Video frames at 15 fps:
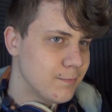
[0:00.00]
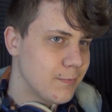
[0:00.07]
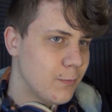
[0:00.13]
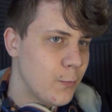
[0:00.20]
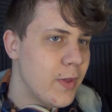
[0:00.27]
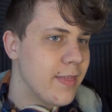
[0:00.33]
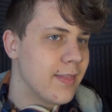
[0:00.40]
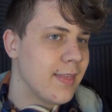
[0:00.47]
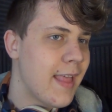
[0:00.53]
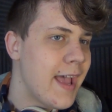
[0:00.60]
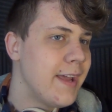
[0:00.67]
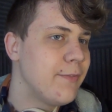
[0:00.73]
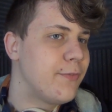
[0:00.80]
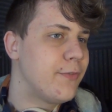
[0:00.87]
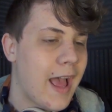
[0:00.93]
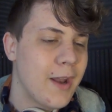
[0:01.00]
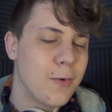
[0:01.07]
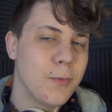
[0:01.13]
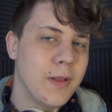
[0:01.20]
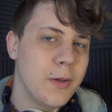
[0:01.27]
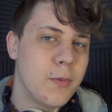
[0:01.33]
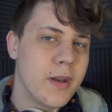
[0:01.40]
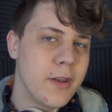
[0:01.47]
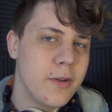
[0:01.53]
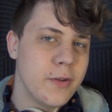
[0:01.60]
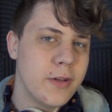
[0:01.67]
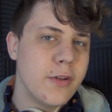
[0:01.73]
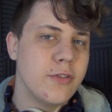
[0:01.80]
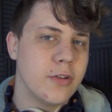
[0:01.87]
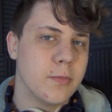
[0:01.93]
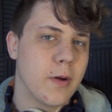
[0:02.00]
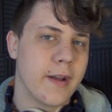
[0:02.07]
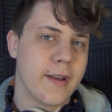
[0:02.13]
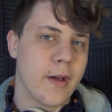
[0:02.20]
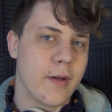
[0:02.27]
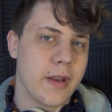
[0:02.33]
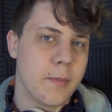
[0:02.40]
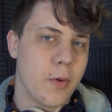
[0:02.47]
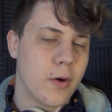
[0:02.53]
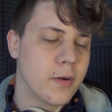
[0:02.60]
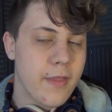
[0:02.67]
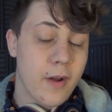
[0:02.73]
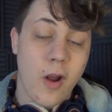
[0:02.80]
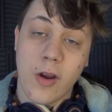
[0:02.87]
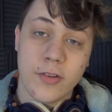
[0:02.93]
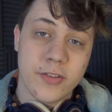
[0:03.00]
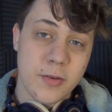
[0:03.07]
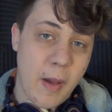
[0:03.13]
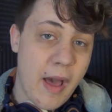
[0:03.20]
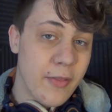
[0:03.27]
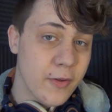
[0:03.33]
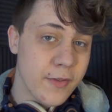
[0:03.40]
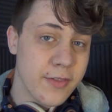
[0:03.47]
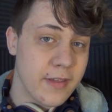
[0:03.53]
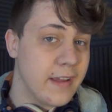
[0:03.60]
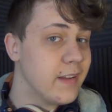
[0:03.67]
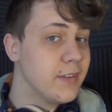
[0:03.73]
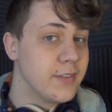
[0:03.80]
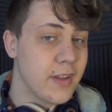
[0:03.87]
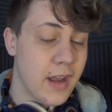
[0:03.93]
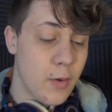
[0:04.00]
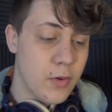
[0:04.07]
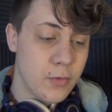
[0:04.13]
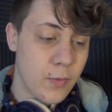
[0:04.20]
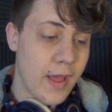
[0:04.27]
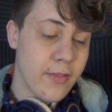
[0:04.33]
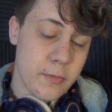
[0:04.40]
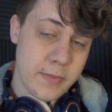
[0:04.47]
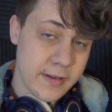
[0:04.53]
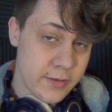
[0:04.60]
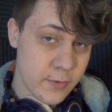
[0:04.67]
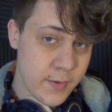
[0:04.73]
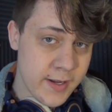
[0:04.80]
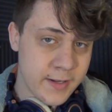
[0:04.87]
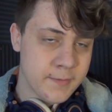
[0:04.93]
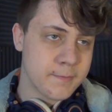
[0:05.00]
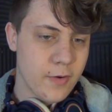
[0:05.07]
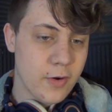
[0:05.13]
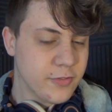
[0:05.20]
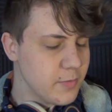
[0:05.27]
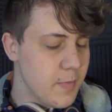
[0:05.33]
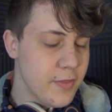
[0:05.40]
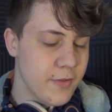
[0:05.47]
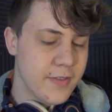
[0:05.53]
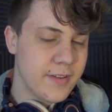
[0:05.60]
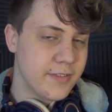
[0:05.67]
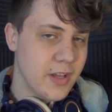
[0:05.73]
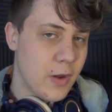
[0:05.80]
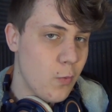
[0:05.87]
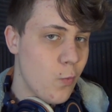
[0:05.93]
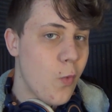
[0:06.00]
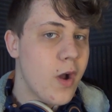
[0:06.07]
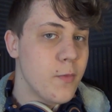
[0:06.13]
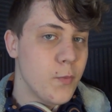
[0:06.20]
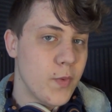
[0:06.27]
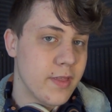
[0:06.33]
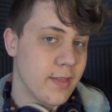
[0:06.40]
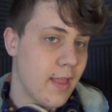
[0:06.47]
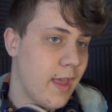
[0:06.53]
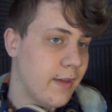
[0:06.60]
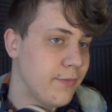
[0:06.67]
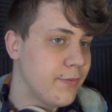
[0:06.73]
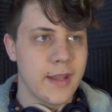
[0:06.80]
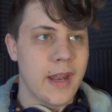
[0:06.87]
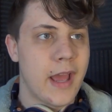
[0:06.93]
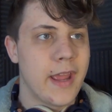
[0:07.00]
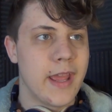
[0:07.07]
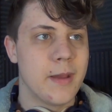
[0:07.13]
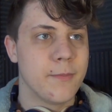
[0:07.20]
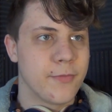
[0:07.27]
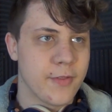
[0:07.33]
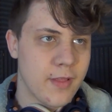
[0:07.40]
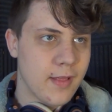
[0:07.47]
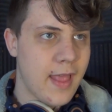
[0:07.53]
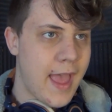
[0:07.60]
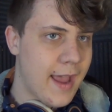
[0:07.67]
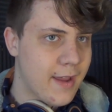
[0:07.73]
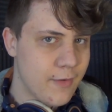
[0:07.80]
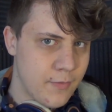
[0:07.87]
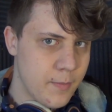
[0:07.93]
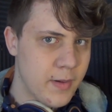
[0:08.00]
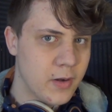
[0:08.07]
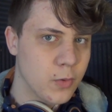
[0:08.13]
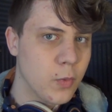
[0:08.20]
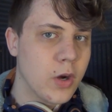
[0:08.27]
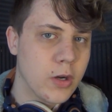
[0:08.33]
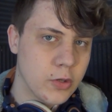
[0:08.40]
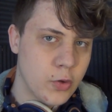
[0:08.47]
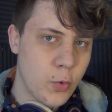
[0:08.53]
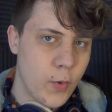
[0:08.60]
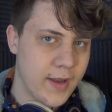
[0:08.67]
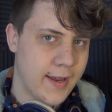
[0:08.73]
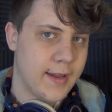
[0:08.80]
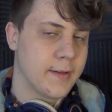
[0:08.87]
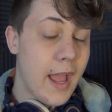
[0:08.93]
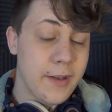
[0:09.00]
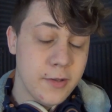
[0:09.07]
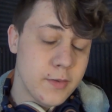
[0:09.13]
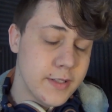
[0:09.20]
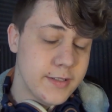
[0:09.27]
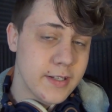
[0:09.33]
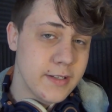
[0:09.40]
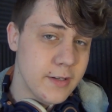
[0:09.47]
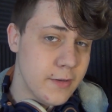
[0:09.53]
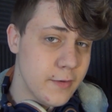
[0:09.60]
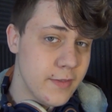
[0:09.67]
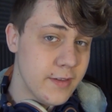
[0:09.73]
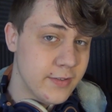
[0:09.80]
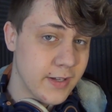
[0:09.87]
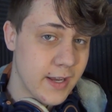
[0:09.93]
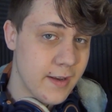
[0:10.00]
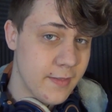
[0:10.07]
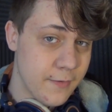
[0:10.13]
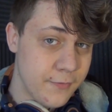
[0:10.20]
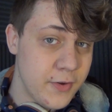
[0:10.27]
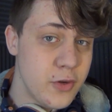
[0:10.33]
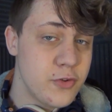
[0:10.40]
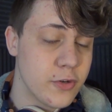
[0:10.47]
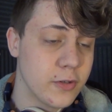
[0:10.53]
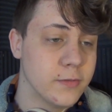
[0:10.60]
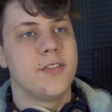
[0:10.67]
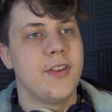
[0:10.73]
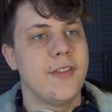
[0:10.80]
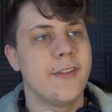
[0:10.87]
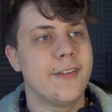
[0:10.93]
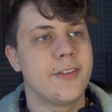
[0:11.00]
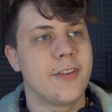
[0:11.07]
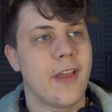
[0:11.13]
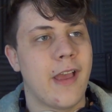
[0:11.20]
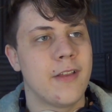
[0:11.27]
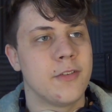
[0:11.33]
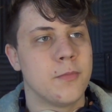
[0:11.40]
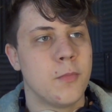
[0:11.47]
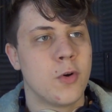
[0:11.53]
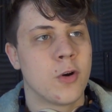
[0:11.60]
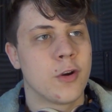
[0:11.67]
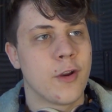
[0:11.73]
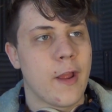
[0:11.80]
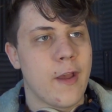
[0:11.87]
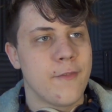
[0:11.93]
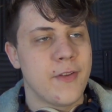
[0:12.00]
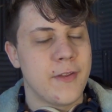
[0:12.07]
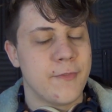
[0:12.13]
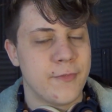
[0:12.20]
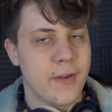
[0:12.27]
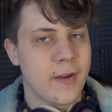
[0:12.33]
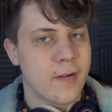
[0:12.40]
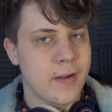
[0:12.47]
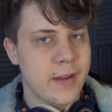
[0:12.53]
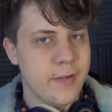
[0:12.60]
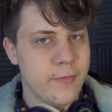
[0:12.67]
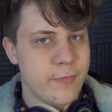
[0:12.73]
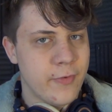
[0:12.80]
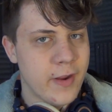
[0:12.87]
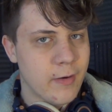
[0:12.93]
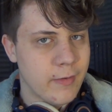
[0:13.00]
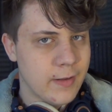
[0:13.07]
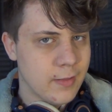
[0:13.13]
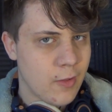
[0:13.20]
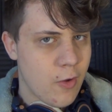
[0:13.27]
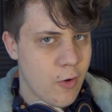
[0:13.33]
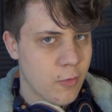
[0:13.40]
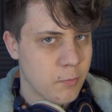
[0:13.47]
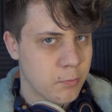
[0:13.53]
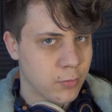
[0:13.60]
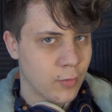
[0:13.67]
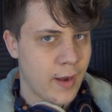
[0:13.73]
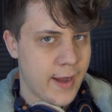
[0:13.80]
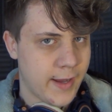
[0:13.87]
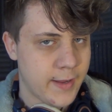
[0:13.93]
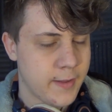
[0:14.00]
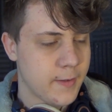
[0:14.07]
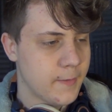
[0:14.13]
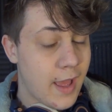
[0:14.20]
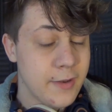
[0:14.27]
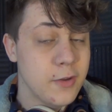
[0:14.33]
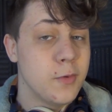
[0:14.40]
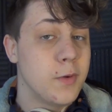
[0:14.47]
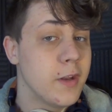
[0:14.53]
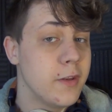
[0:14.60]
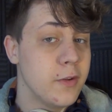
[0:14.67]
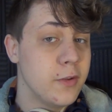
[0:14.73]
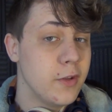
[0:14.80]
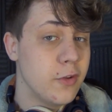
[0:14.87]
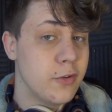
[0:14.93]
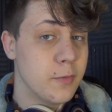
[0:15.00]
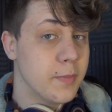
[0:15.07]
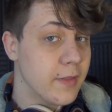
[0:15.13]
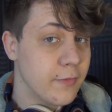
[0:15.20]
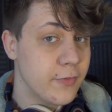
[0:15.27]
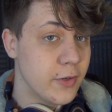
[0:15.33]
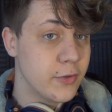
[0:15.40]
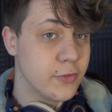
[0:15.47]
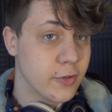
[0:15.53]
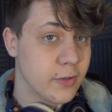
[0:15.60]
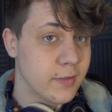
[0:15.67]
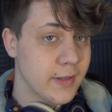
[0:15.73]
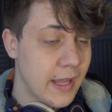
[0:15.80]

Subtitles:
With life, I don't really want to do YouTube right now anymore. There are some other things that I would rather be doing. There are some other things I want with life, and I am, for the lack of a better word, quitting. I do intend to do this again in the future. See this as more of a very, very long break. I do want to do YouTube in the future.